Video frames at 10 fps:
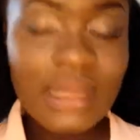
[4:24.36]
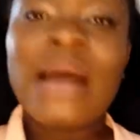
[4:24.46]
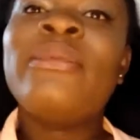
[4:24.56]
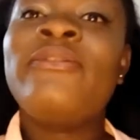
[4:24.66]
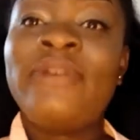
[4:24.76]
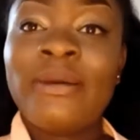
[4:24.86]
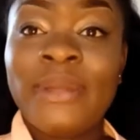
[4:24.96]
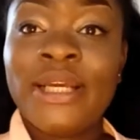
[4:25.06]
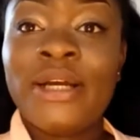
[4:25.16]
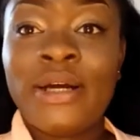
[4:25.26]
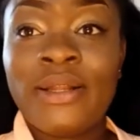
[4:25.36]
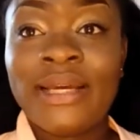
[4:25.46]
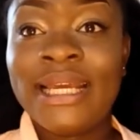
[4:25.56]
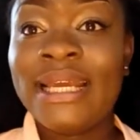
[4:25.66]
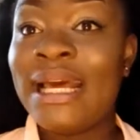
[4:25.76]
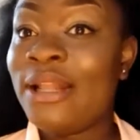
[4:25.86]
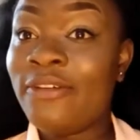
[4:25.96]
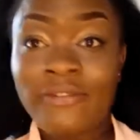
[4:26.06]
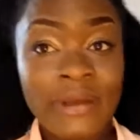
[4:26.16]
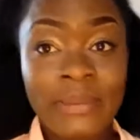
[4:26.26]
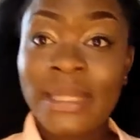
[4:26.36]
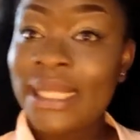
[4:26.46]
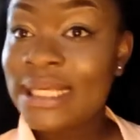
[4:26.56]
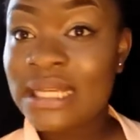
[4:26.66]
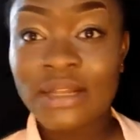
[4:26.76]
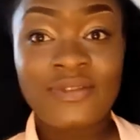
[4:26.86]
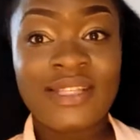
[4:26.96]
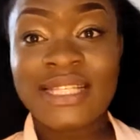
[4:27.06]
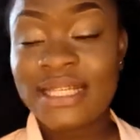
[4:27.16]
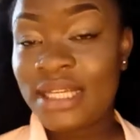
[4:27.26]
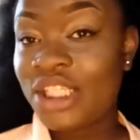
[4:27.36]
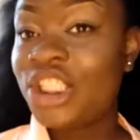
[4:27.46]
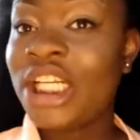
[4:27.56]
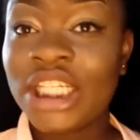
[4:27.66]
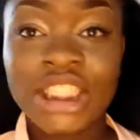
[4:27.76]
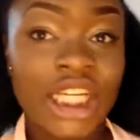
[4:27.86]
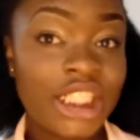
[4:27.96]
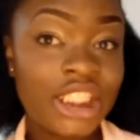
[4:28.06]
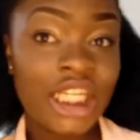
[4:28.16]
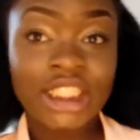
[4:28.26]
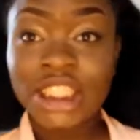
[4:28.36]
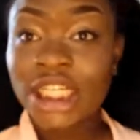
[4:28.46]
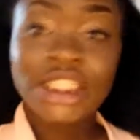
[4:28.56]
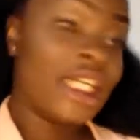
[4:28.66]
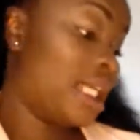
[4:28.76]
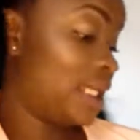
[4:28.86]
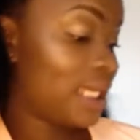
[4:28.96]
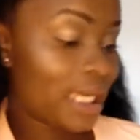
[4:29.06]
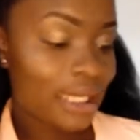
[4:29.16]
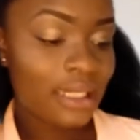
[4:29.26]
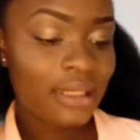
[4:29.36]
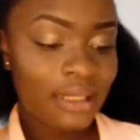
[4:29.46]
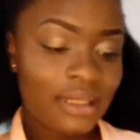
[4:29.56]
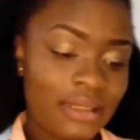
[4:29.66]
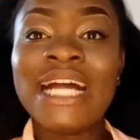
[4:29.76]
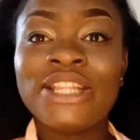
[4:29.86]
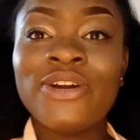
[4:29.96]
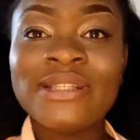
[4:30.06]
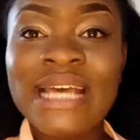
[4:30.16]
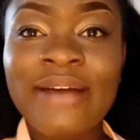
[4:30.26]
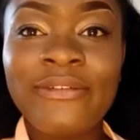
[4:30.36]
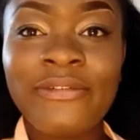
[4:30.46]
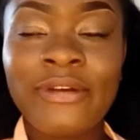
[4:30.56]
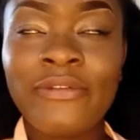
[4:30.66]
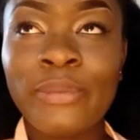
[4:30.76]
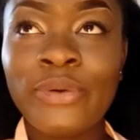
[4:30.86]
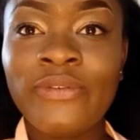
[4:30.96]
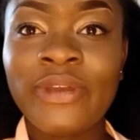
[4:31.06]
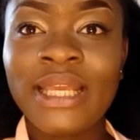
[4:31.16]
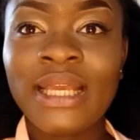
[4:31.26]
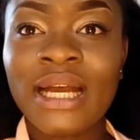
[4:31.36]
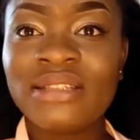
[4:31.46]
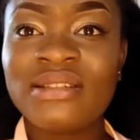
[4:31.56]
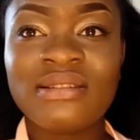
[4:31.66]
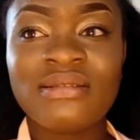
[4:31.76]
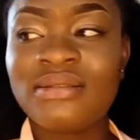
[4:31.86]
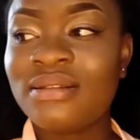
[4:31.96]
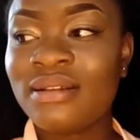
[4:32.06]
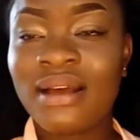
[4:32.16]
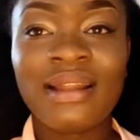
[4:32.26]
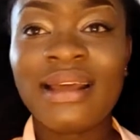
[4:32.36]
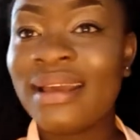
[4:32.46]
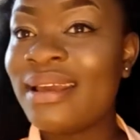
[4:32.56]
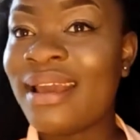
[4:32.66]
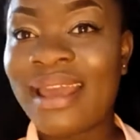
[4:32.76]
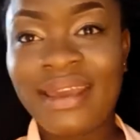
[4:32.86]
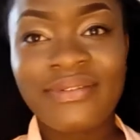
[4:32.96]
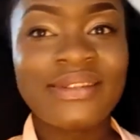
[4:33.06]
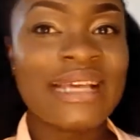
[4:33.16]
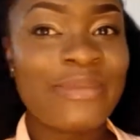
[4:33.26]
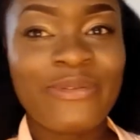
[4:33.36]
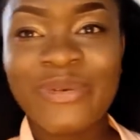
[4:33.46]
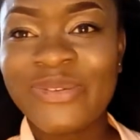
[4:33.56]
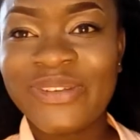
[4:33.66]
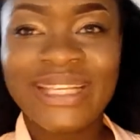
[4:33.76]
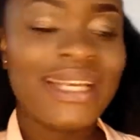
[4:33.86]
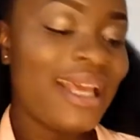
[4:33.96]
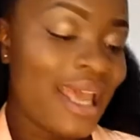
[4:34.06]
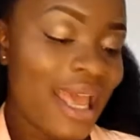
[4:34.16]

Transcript: I'm a family girl, okay? I love families. I love to sit and chat, chat, chat, chat, chat, okay? I don't have a favorite movie. I like every type of movie.